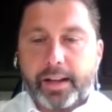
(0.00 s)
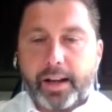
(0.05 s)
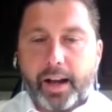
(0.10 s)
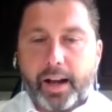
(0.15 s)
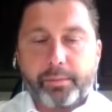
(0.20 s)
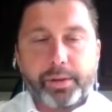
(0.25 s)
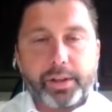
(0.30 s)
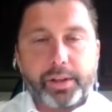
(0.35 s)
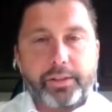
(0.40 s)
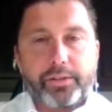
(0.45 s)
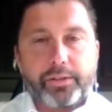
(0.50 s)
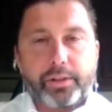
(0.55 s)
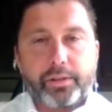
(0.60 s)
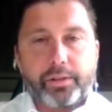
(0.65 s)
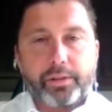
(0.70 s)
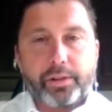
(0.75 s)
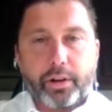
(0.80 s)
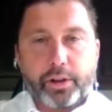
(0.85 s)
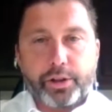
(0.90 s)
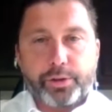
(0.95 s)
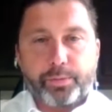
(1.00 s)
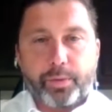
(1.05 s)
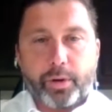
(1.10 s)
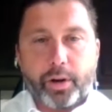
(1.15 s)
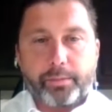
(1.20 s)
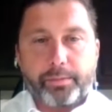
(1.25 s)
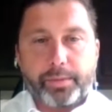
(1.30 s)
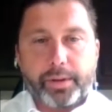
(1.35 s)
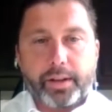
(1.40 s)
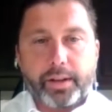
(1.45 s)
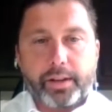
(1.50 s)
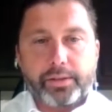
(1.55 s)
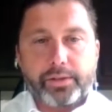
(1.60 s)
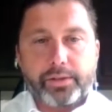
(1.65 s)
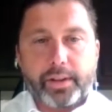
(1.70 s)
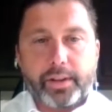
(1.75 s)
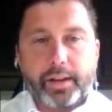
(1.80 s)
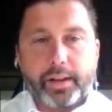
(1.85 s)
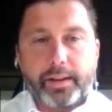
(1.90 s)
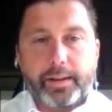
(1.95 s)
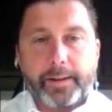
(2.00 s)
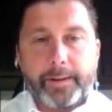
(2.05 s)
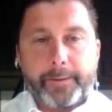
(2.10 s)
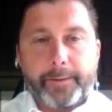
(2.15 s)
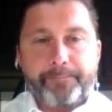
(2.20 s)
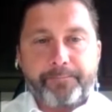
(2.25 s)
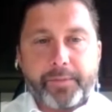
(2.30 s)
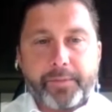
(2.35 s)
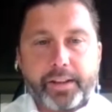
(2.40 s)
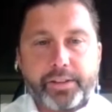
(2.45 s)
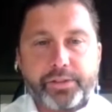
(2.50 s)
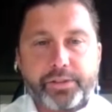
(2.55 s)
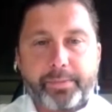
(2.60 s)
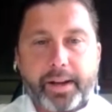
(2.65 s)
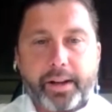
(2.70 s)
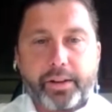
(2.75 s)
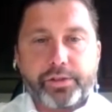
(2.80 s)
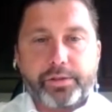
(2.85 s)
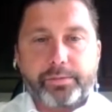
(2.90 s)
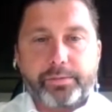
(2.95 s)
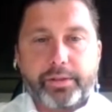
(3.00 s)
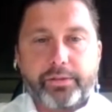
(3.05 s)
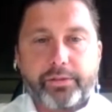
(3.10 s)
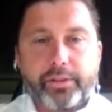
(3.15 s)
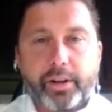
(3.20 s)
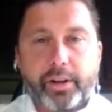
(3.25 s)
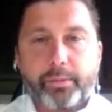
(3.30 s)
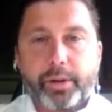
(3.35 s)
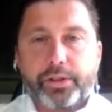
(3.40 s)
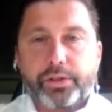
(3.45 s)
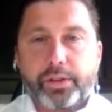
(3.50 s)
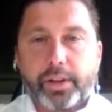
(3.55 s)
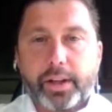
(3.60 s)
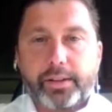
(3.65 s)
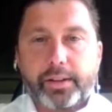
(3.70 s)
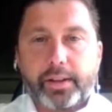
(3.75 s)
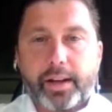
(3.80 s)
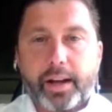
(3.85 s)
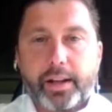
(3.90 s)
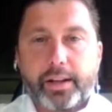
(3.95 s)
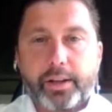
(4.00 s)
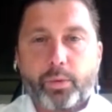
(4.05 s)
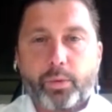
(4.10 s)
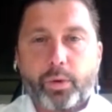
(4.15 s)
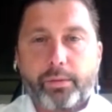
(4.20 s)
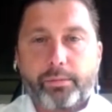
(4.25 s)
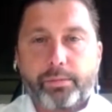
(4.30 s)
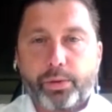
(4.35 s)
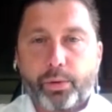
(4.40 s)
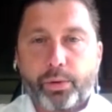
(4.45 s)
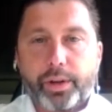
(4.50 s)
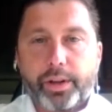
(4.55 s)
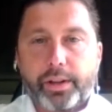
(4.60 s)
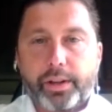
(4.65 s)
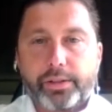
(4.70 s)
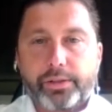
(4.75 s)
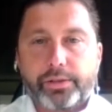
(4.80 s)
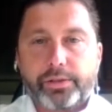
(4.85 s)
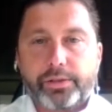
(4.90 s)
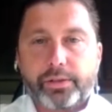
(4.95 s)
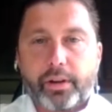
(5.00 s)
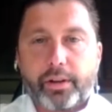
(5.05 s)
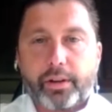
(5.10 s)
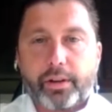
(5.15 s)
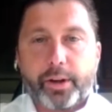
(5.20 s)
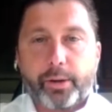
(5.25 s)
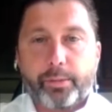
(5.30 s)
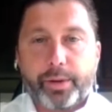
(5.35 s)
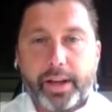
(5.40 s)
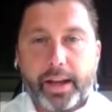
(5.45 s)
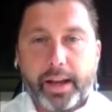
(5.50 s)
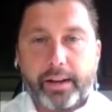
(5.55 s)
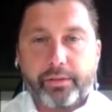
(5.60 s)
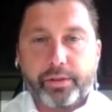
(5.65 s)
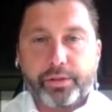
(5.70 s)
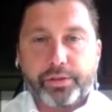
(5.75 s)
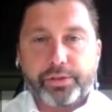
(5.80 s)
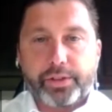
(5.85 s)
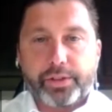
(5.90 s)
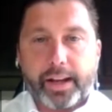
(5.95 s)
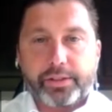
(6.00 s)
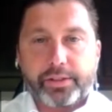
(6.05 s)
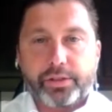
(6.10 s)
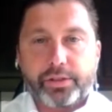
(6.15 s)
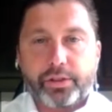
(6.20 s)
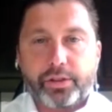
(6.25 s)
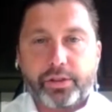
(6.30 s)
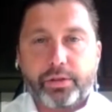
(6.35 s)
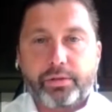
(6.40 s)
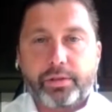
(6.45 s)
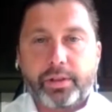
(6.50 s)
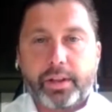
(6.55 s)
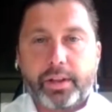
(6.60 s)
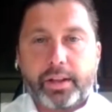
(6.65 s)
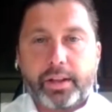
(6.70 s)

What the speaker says: I believe, in large part because they espoused to be very much like the Honeywell employees on their behaviors, to execute